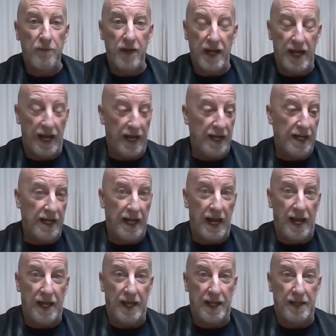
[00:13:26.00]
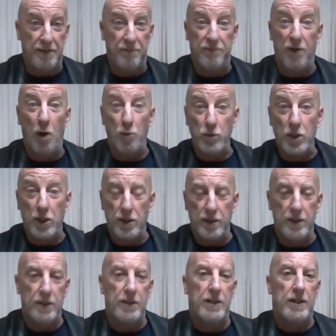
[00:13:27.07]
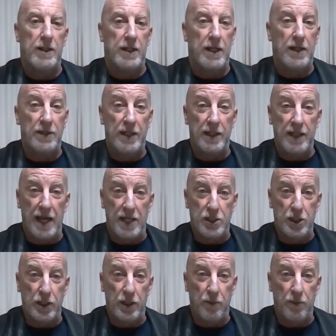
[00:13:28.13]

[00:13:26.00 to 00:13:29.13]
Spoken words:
vote in the election,